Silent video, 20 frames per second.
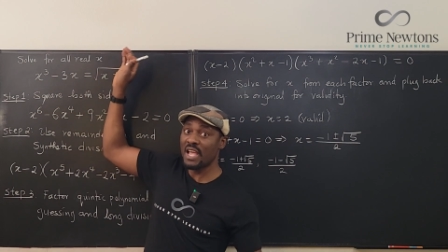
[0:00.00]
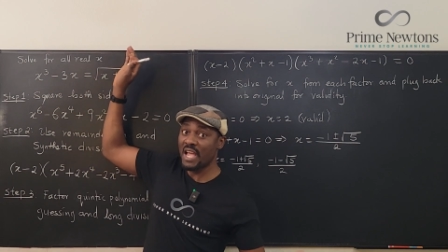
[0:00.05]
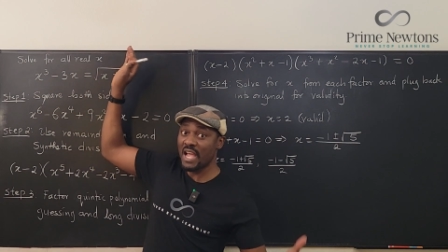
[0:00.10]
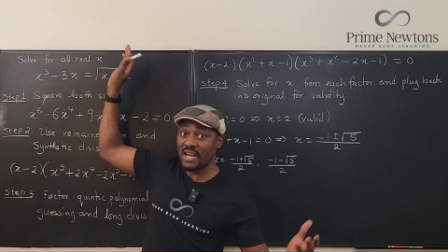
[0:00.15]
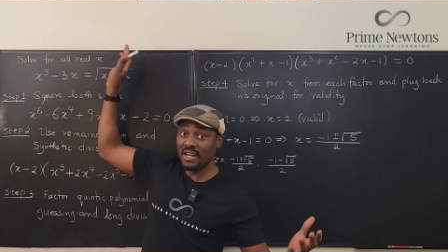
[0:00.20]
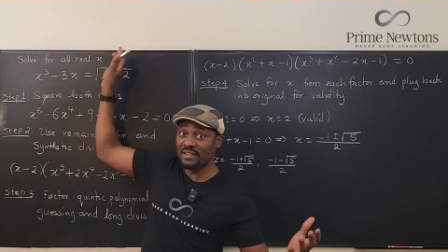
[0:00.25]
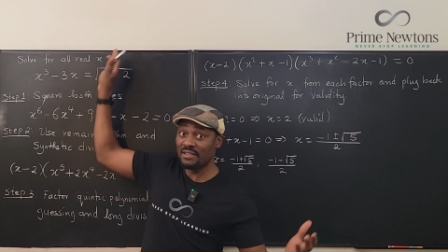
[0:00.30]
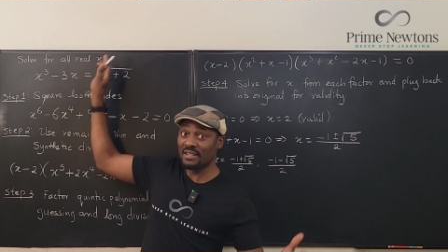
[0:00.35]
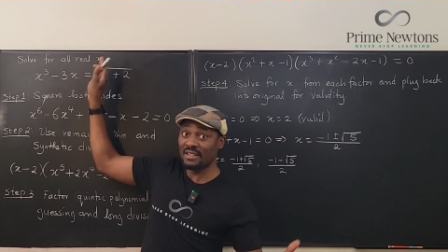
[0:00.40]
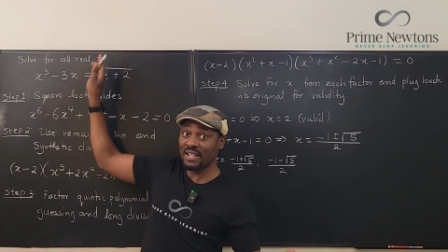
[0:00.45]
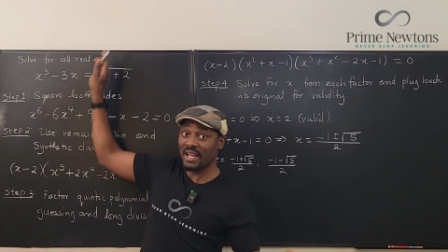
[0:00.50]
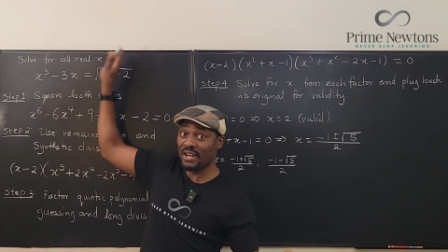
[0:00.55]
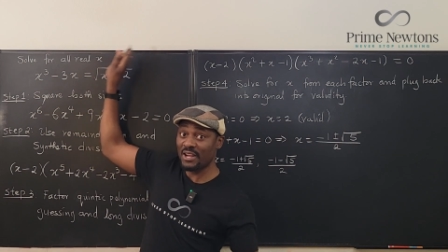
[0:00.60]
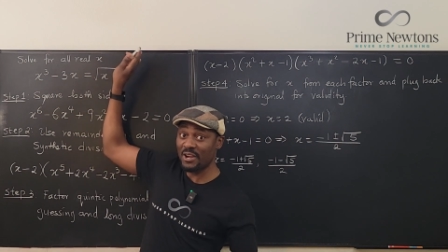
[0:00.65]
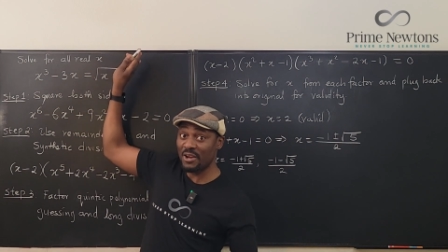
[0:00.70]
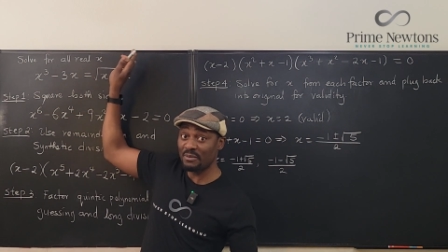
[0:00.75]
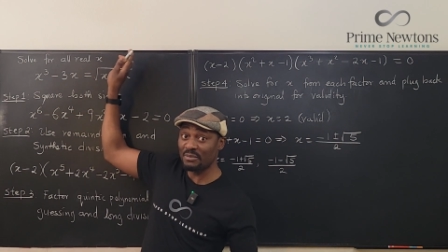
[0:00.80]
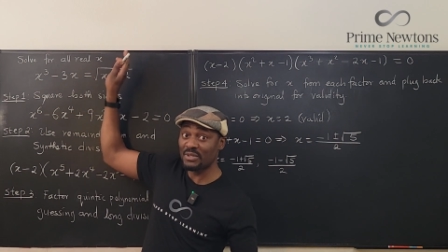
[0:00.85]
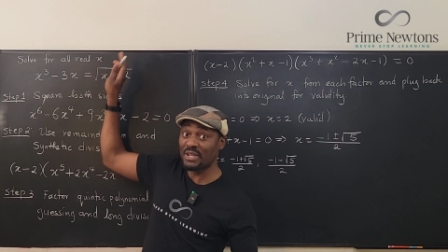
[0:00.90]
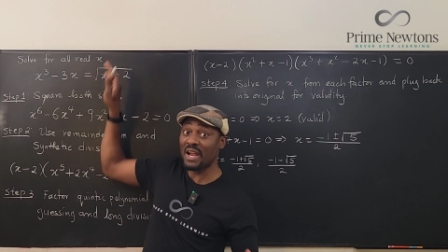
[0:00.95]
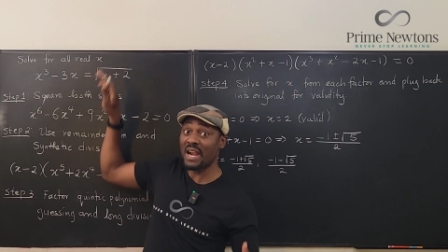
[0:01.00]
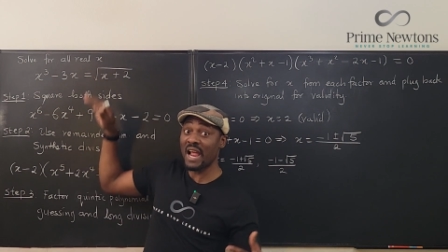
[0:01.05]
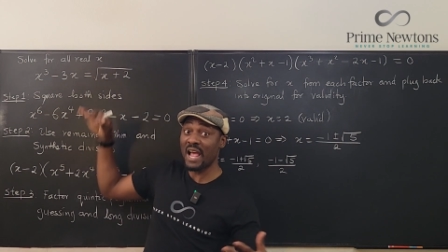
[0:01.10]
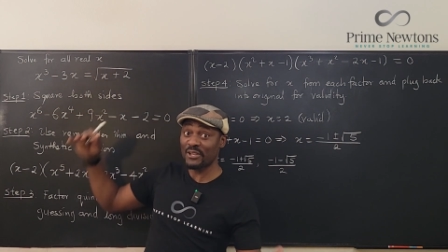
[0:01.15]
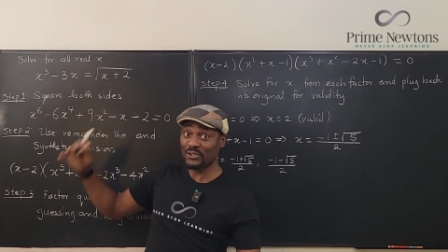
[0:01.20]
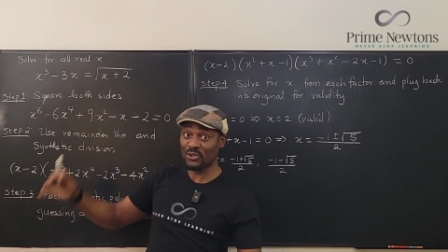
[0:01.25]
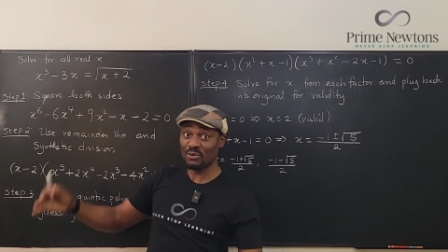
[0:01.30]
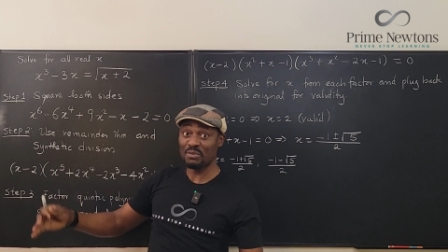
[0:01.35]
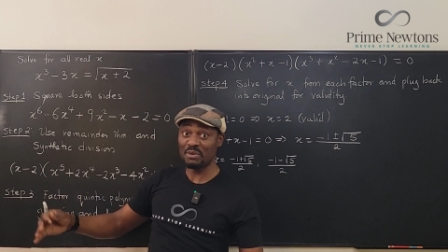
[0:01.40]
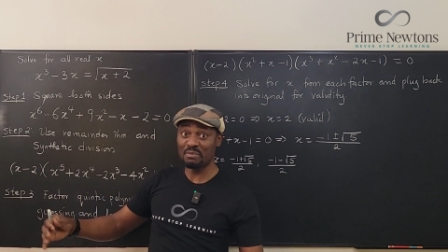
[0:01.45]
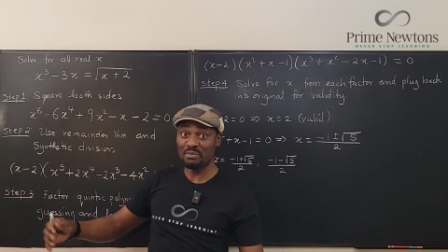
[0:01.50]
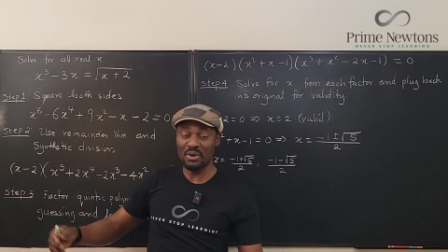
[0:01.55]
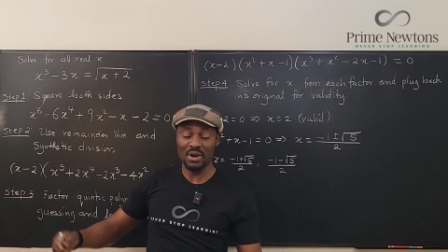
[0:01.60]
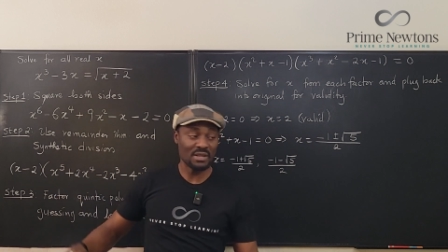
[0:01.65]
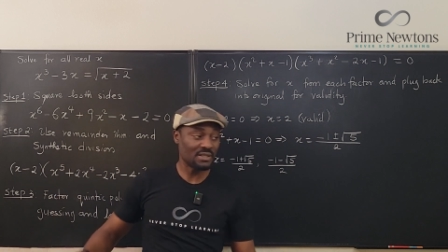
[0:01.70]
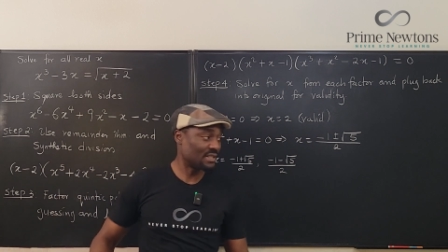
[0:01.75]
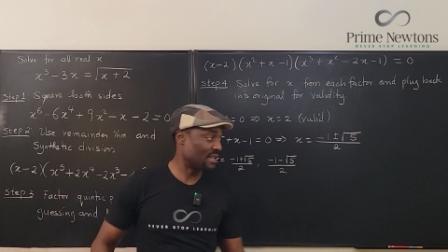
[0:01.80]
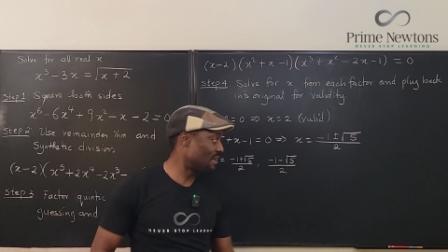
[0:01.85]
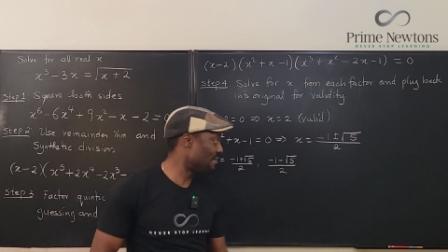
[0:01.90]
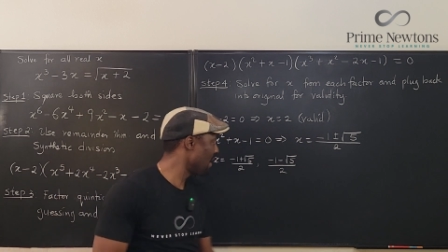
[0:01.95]
Anything that comes out has to be
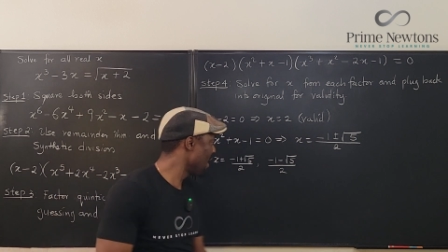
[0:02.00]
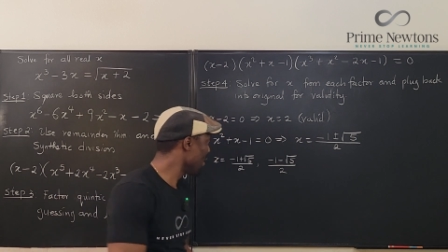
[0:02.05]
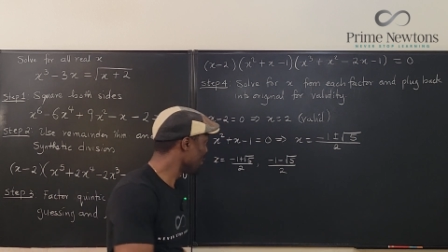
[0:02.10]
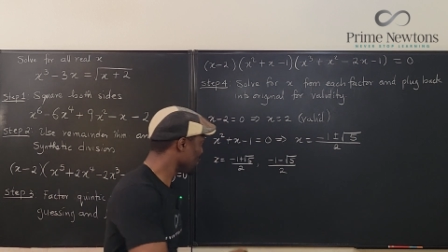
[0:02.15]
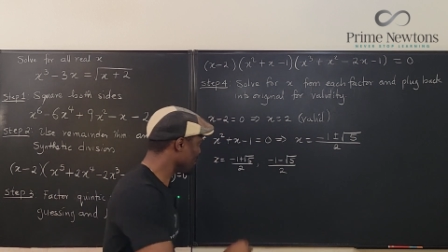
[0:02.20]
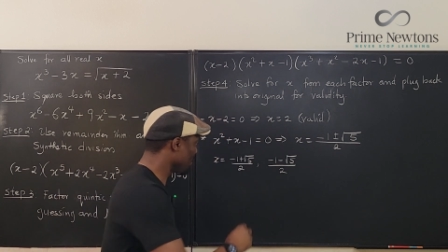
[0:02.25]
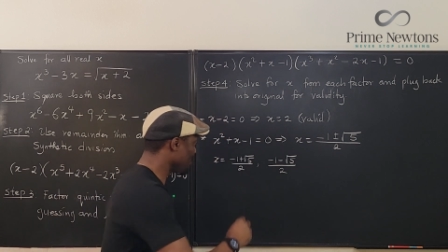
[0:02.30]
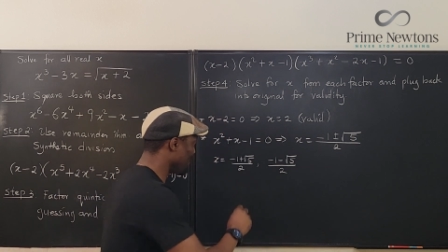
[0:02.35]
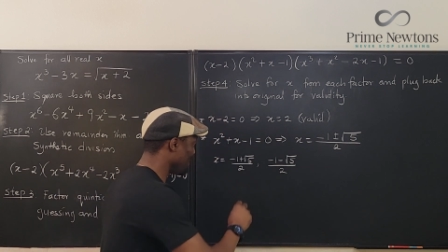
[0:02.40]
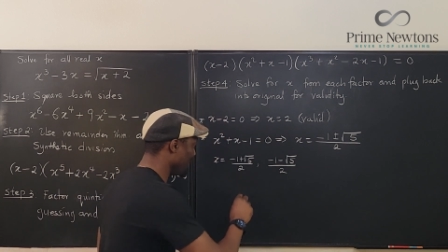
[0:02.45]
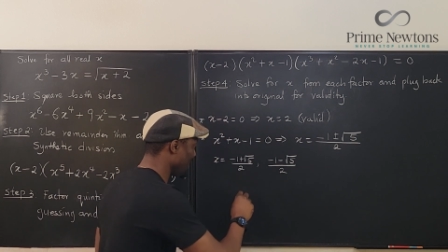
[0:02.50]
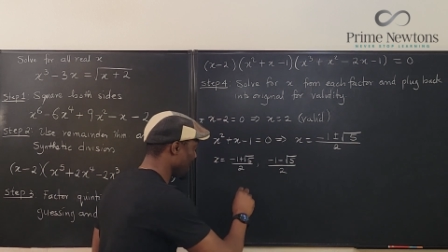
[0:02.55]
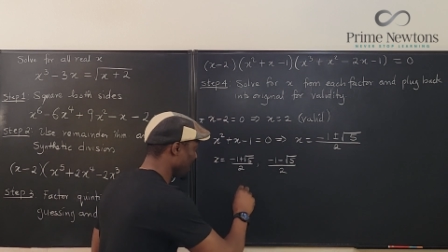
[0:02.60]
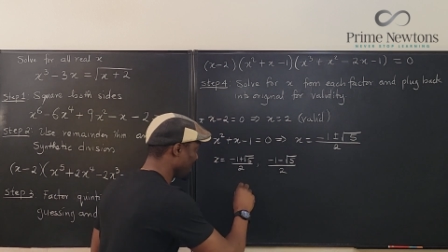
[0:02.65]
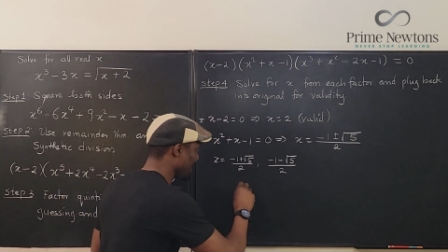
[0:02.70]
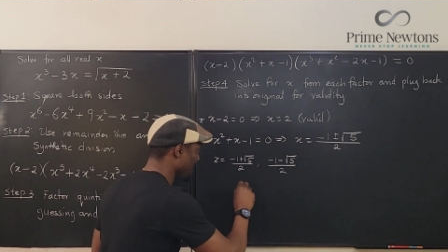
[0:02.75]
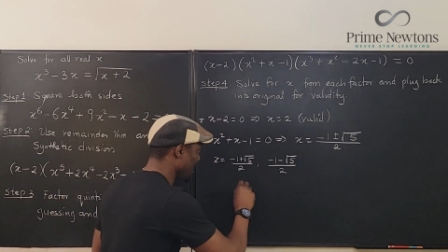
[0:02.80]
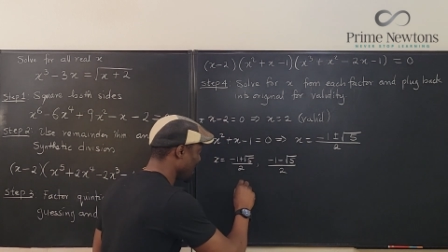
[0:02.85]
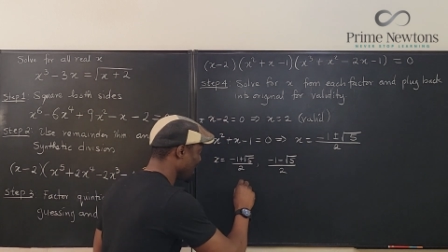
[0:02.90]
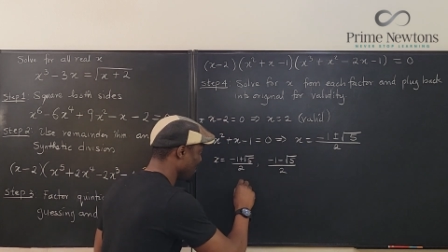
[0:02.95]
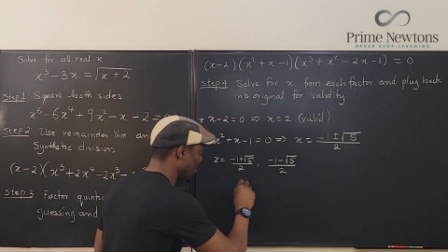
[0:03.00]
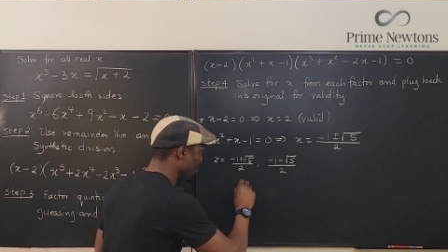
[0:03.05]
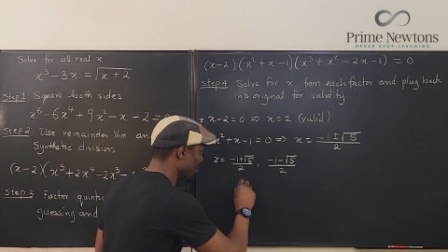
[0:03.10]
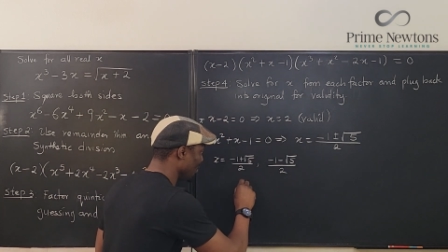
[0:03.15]
positive. So this is